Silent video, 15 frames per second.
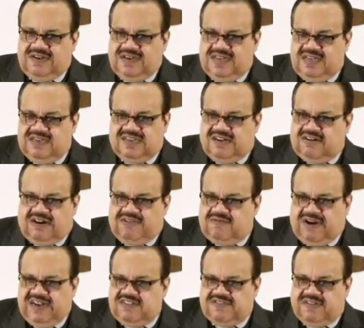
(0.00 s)
he literally
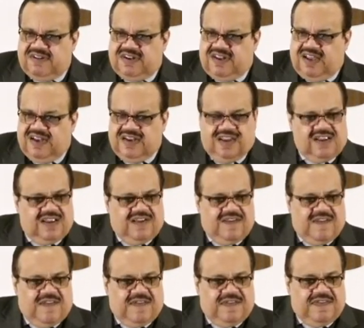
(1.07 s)
raised from the dead.
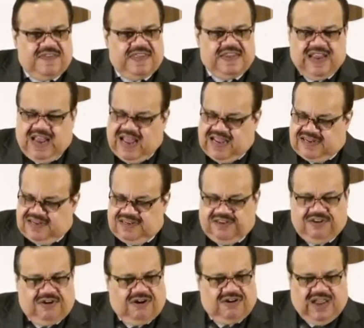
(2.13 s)
Now, I,
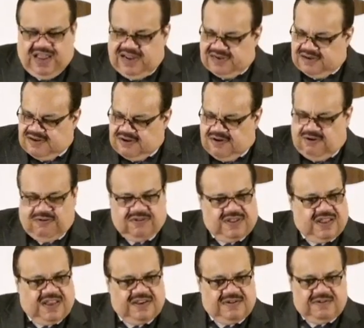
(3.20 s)
you know, I know
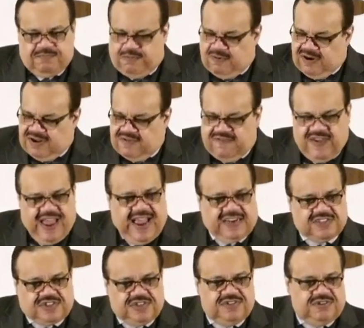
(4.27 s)
that, boy, if
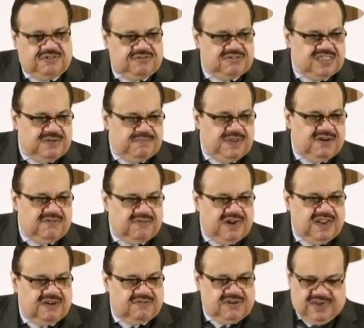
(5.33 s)
Action News had been
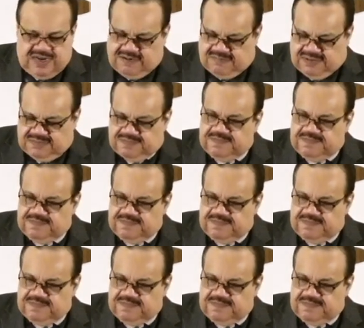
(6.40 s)
around on that one,